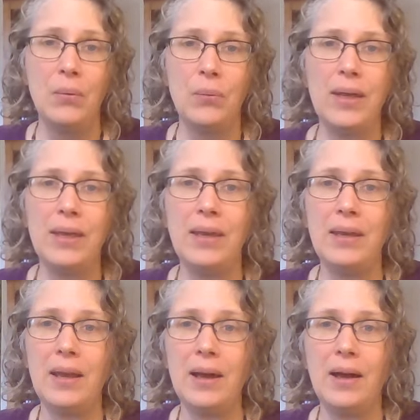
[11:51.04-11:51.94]

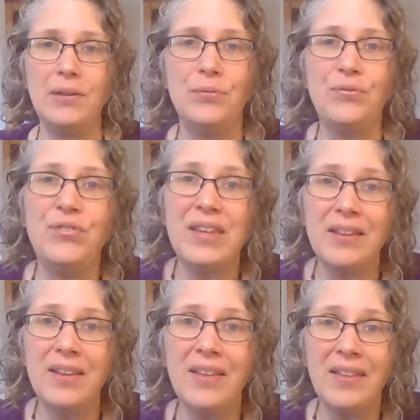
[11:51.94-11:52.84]
when uh, you
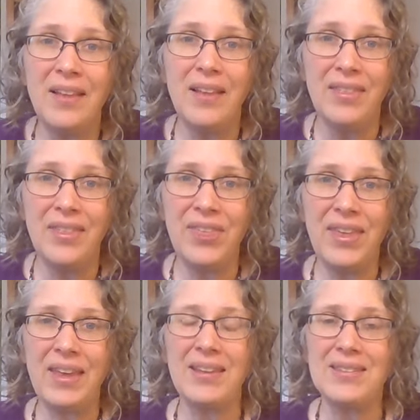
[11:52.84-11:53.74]
feel the
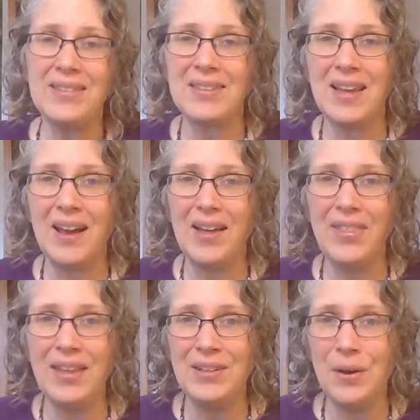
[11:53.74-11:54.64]
things uh,
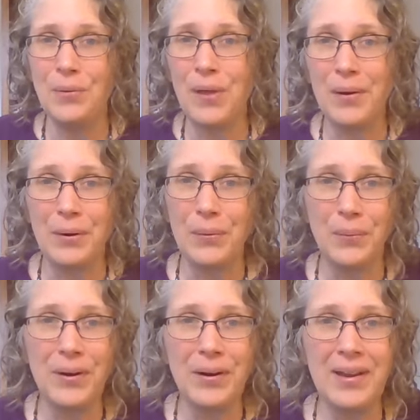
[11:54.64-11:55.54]
that no longer
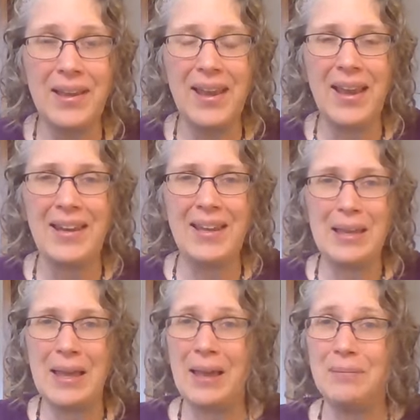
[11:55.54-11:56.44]
work and it
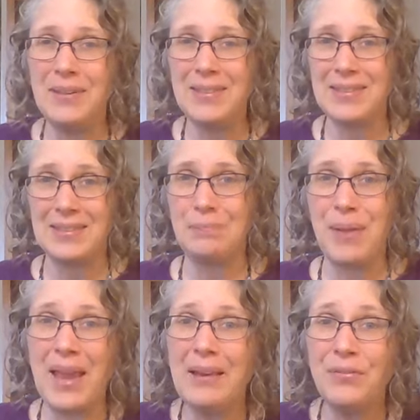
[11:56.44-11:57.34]
can be
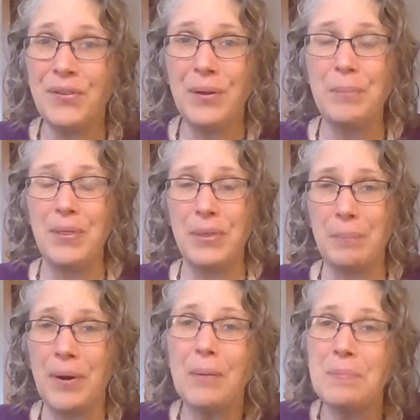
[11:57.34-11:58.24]
painful, but the
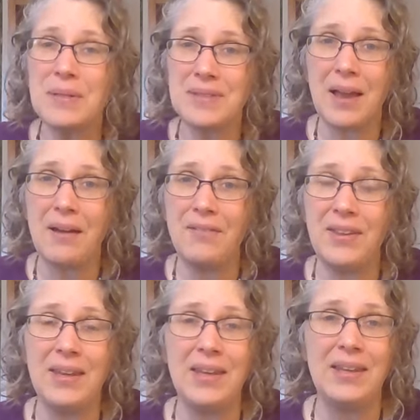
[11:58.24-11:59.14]
purpose of
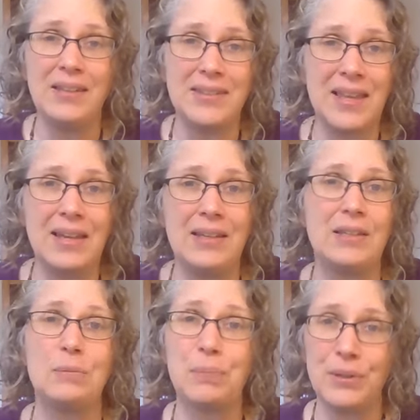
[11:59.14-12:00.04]
it is that it
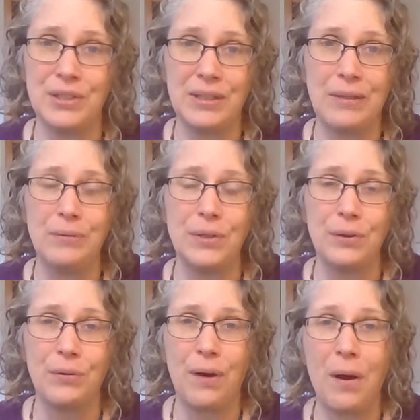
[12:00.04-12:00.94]
is pushing you to
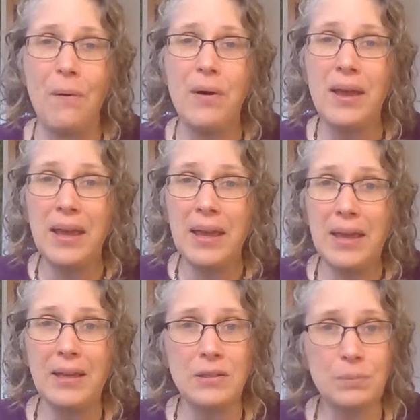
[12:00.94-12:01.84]
grow. It